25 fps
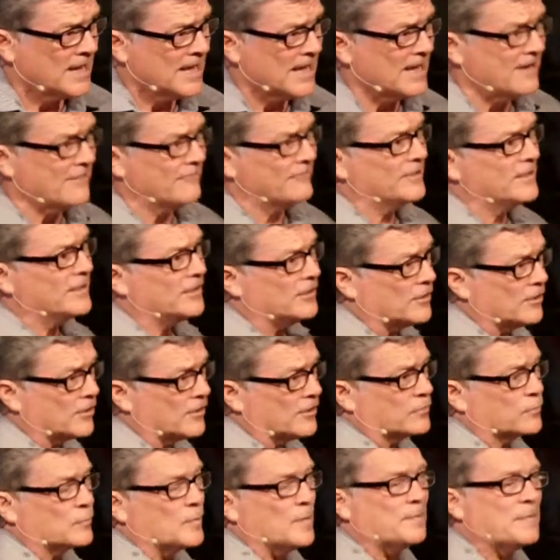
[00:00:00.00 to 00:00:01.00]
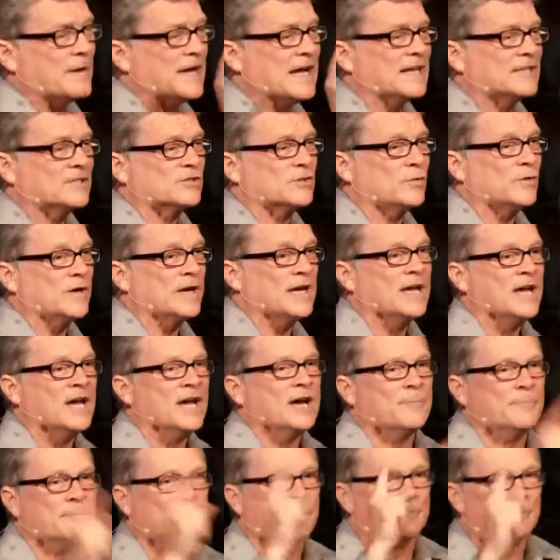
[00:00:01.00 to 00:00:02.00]
Heaven and earth will pass away,
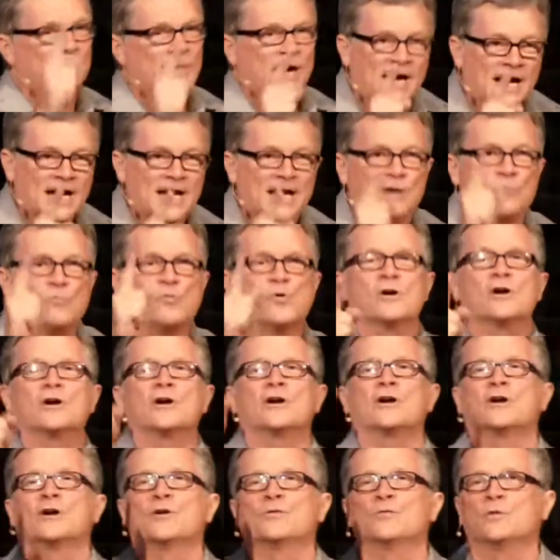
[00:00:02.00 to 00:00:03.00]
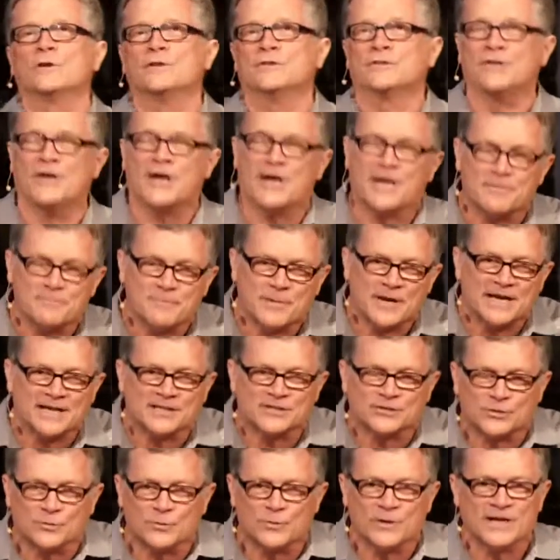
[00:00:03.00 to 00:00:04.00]
but my word will not
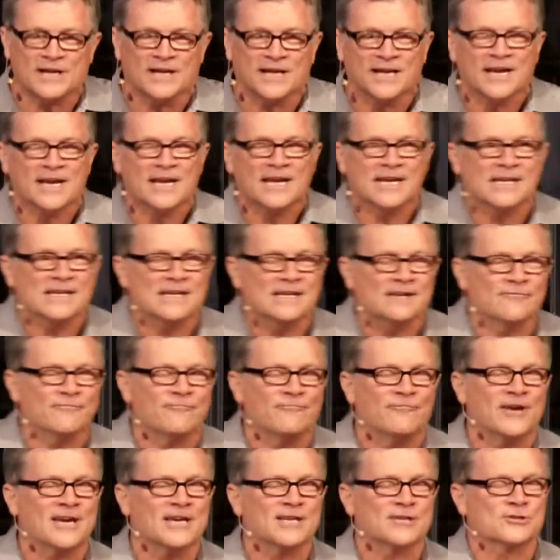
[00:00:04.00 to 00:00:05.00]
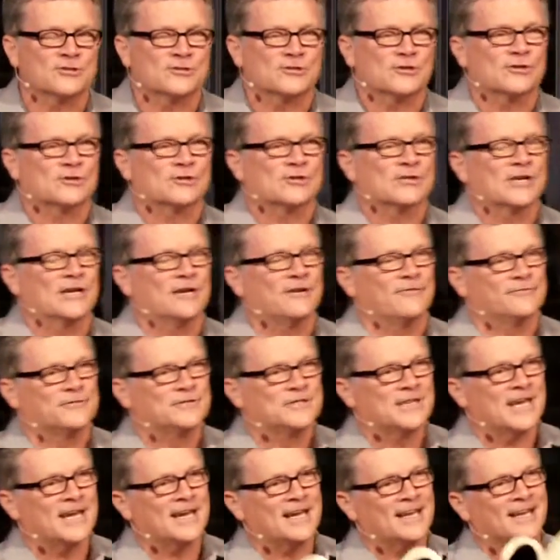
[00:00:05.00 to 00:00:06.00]
pass away. Invest
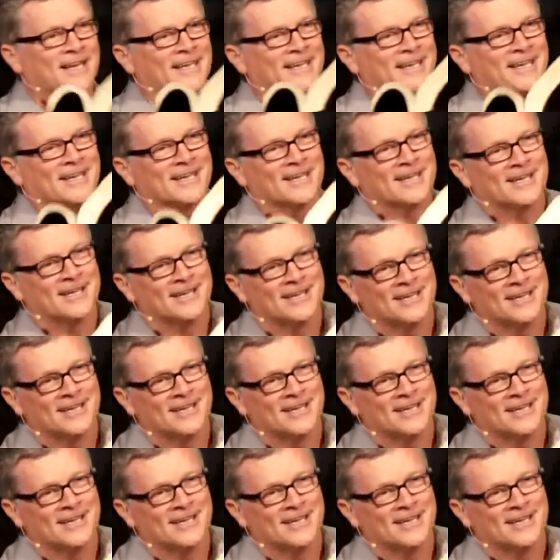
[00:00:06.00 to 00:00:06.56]
yourself daily